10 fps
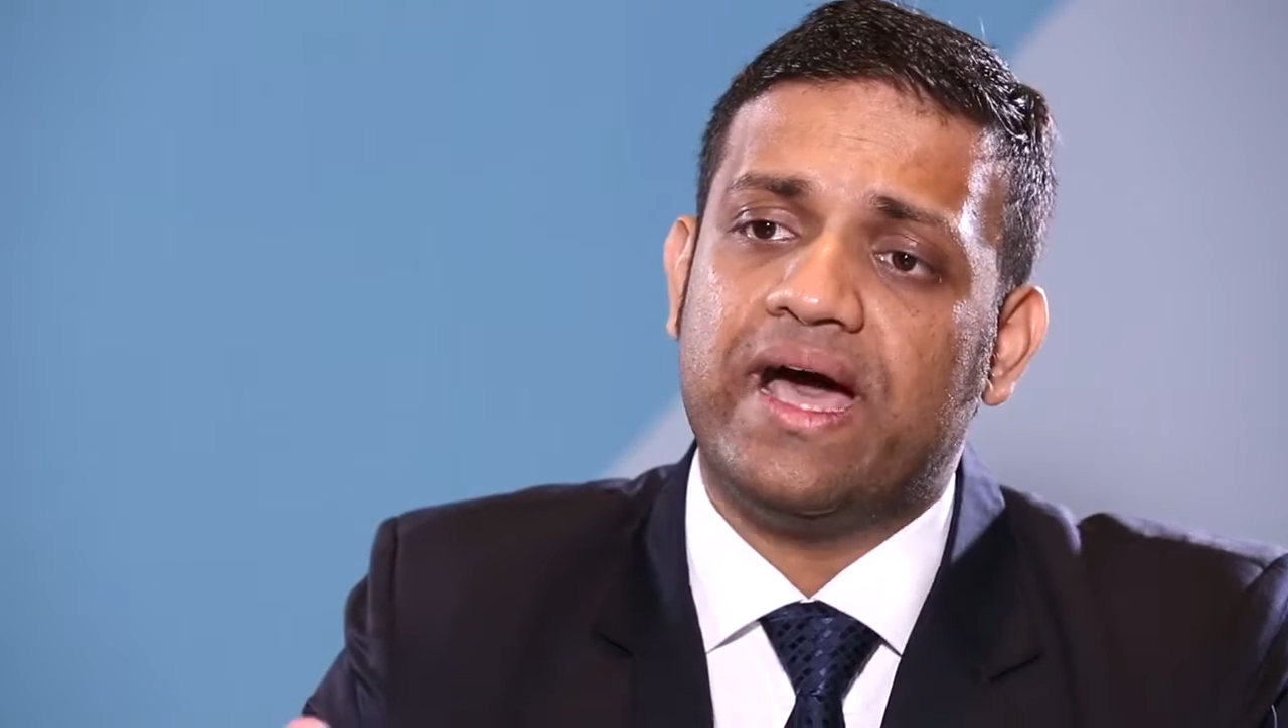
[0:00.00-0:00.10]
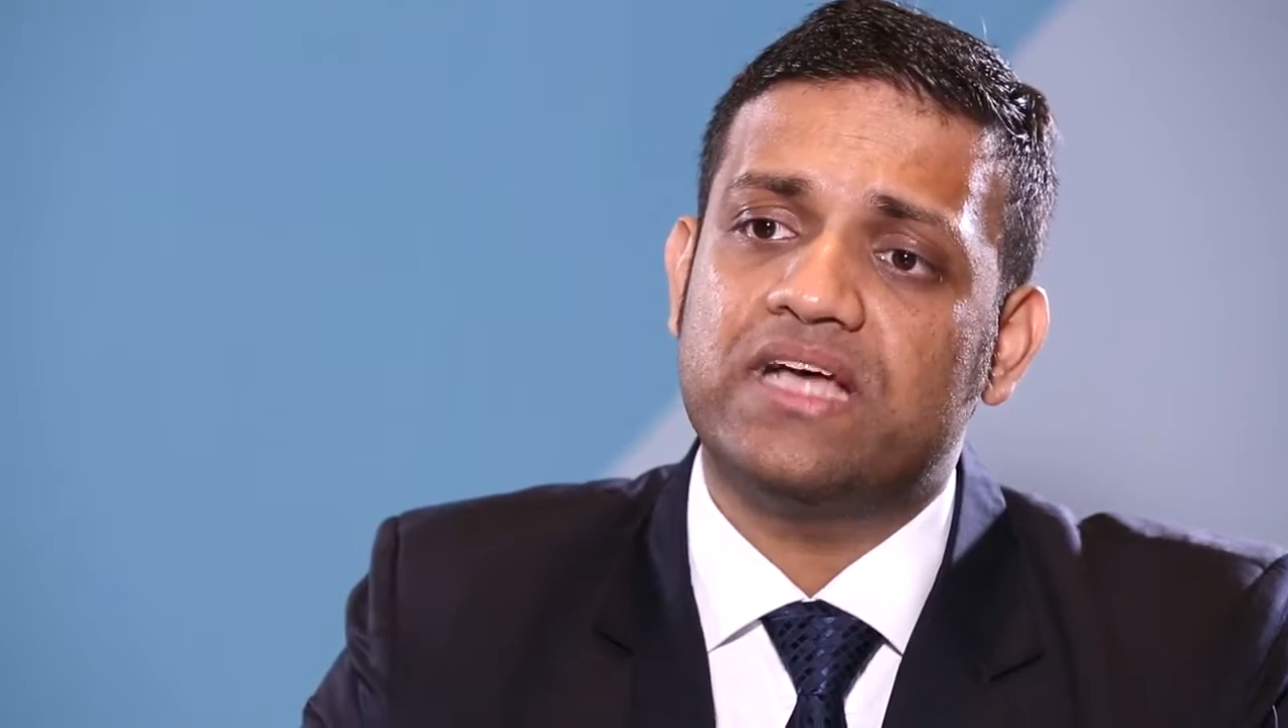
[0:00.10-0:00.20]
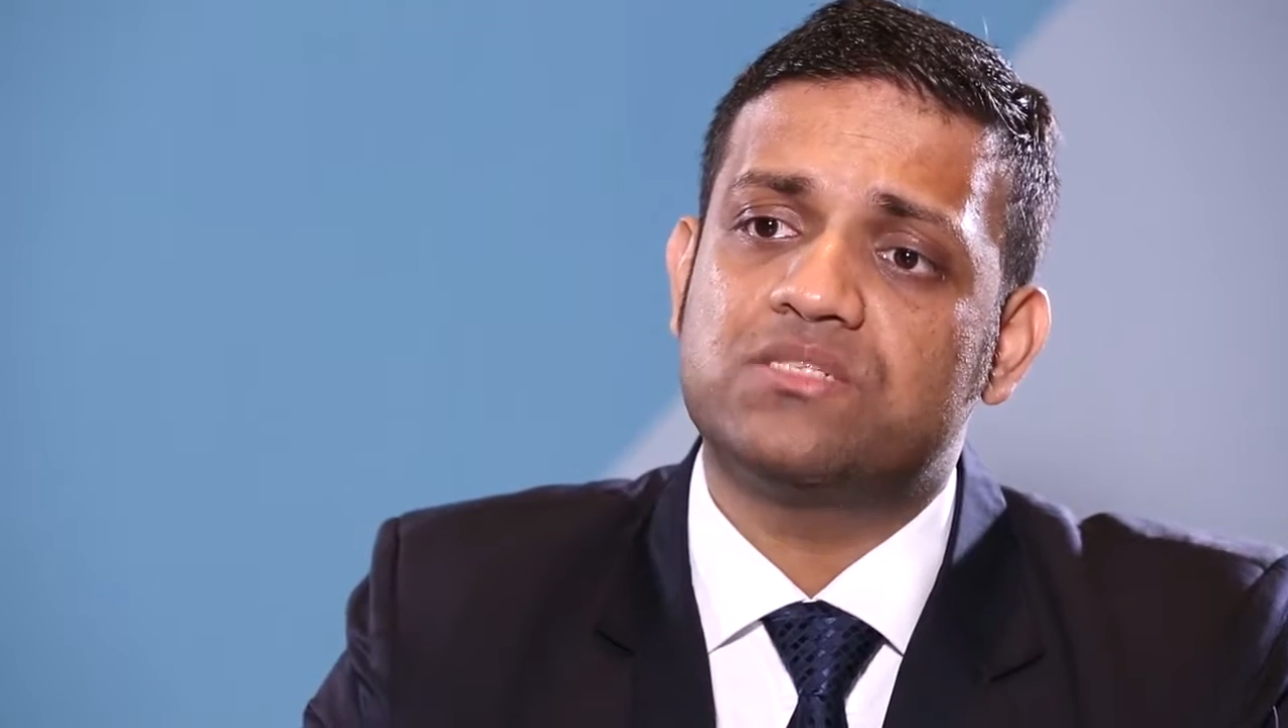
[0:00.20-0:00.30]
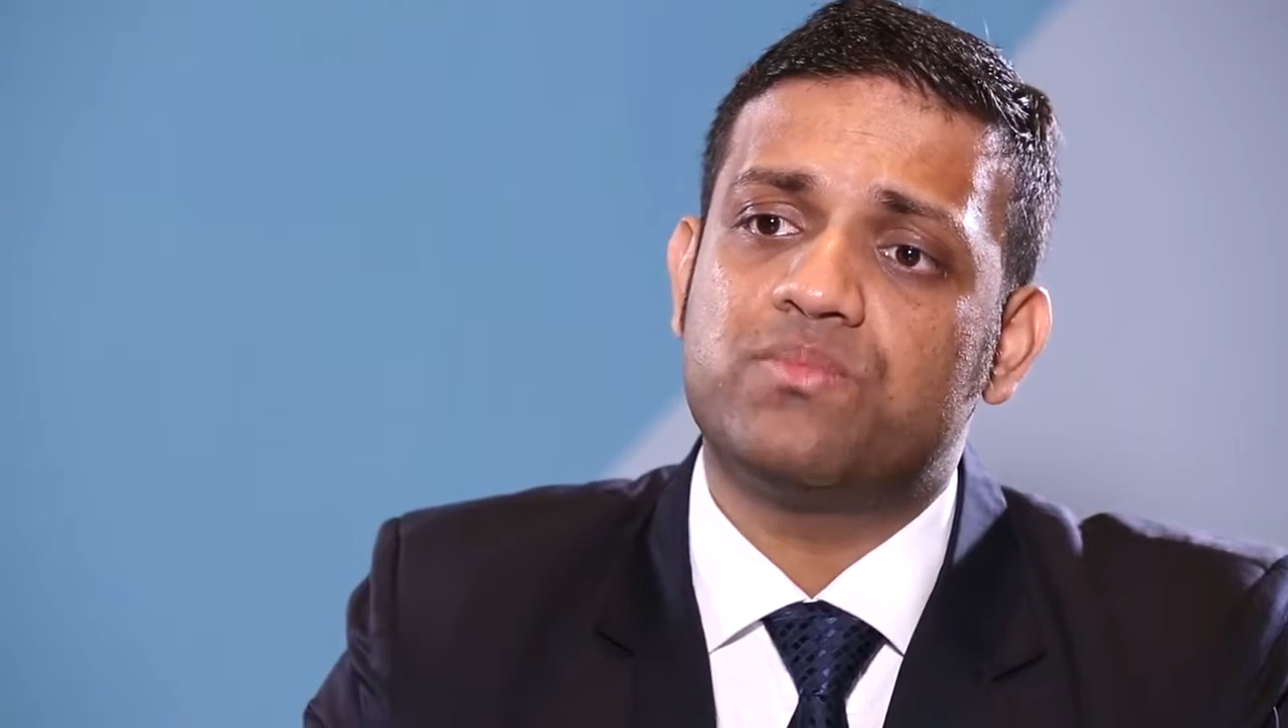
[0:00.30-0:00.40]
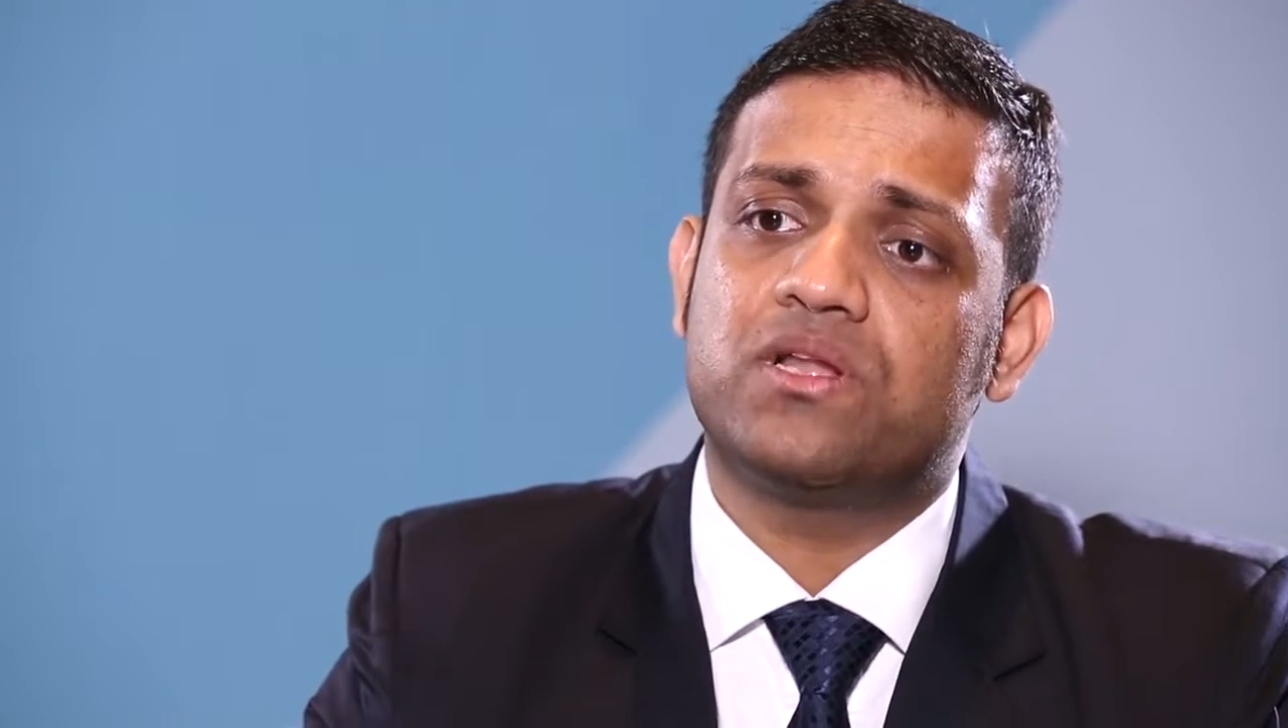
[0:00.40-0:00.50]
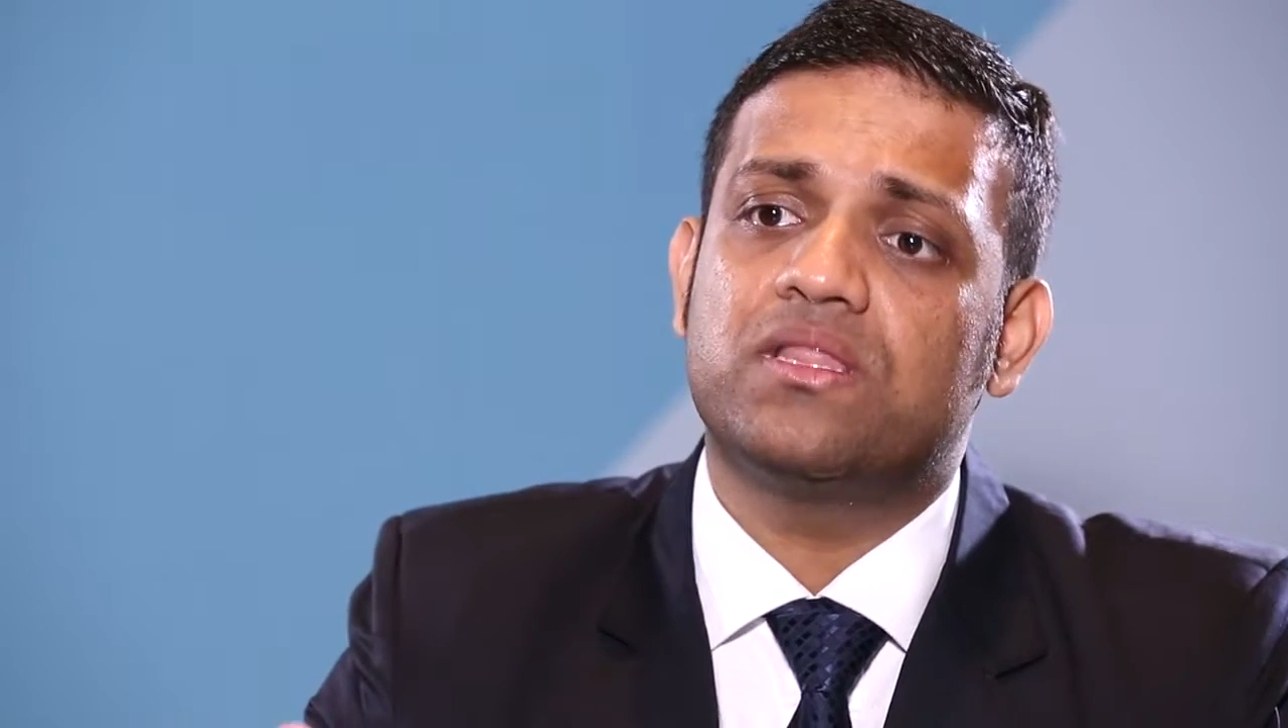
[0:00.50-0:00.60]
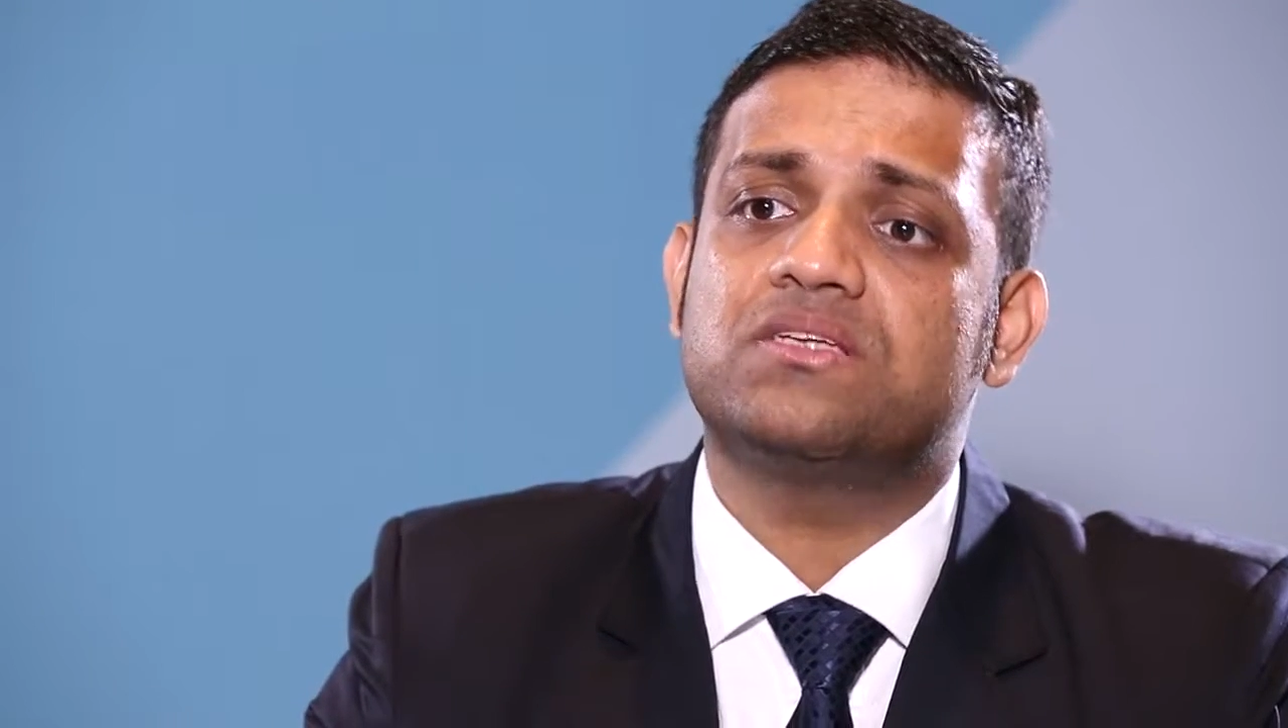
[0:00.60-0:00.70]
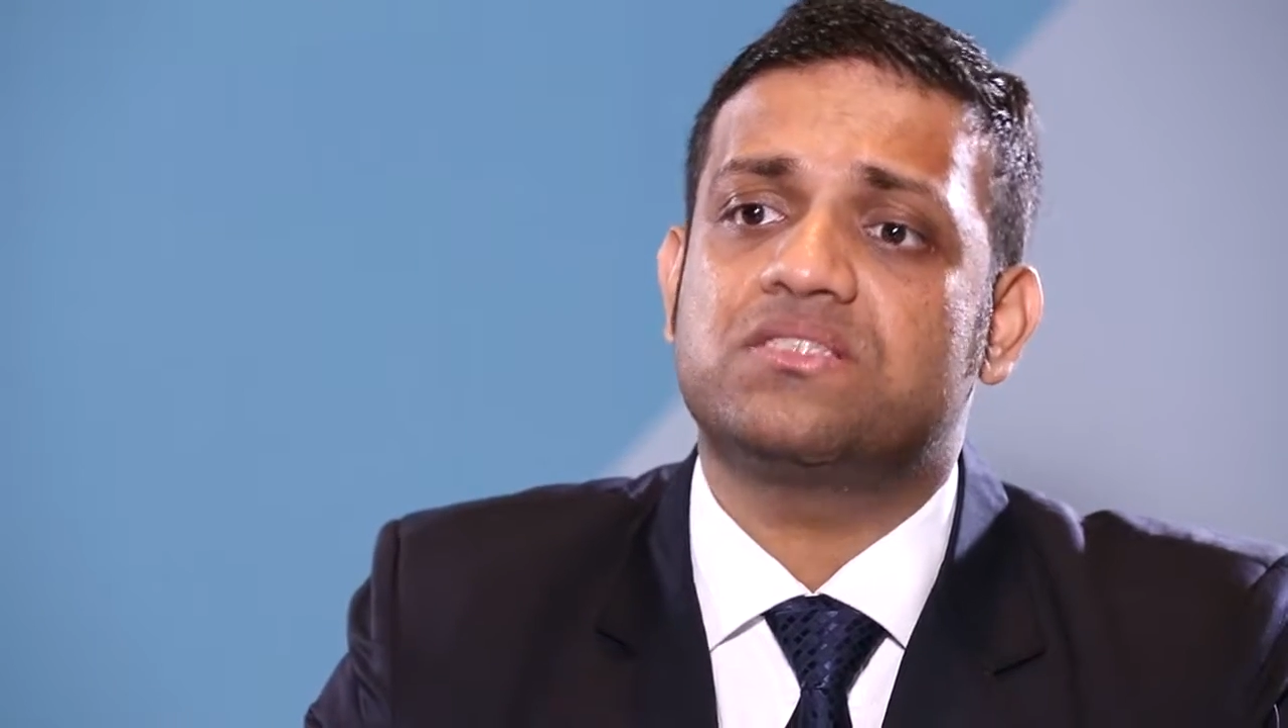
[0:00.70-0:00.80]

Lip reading: as per the